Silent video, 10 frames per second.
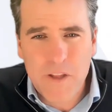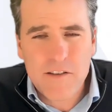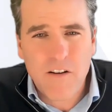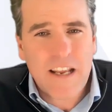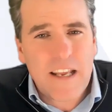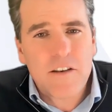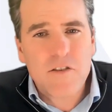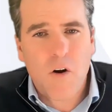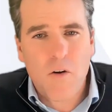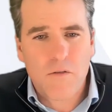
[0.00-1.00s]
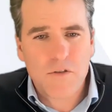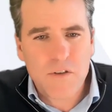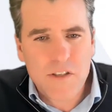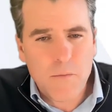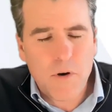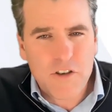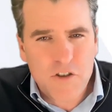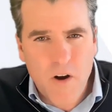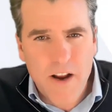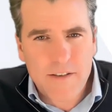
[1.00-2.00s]
These are internal, so similar to
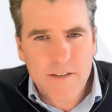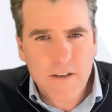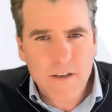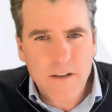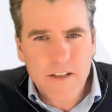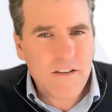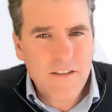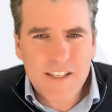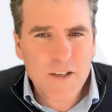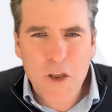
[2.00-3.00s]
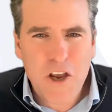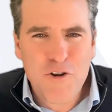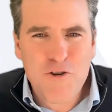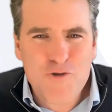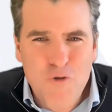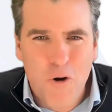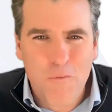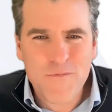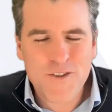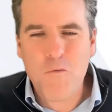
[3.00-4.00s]
strengths. These are things that we can
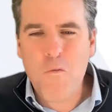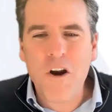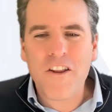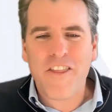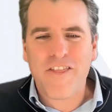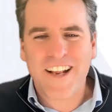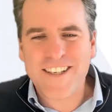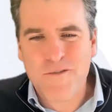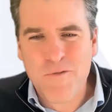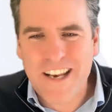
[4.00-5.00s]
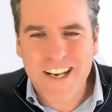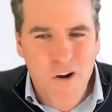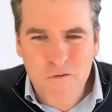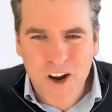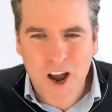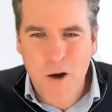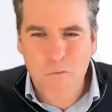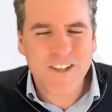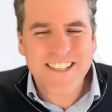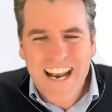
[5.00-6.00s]
control. So what are the things that we need to overcome?
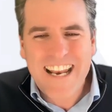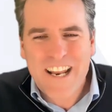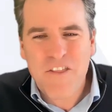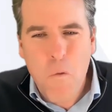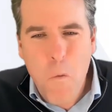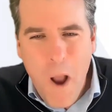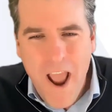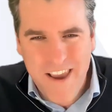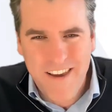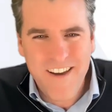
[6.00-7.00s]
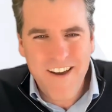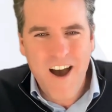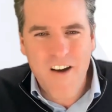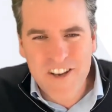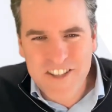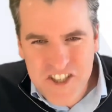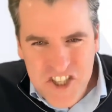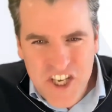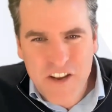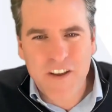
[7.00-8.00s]
What's getting in the way of us
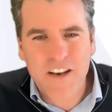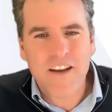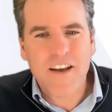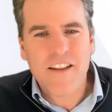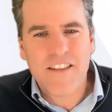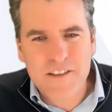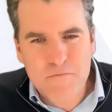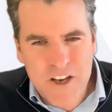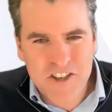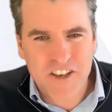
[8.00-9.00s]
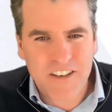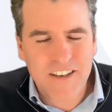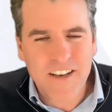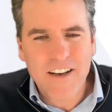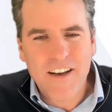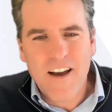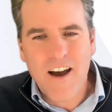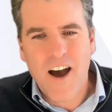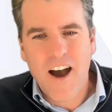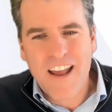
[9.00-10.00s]
achieving this mission
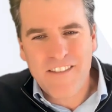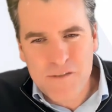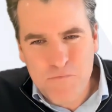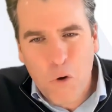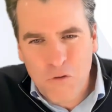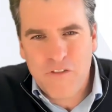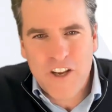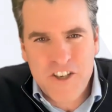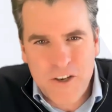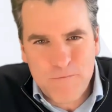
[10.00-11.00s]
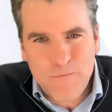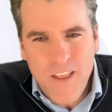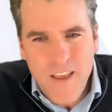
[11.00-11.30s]
and this bold vision?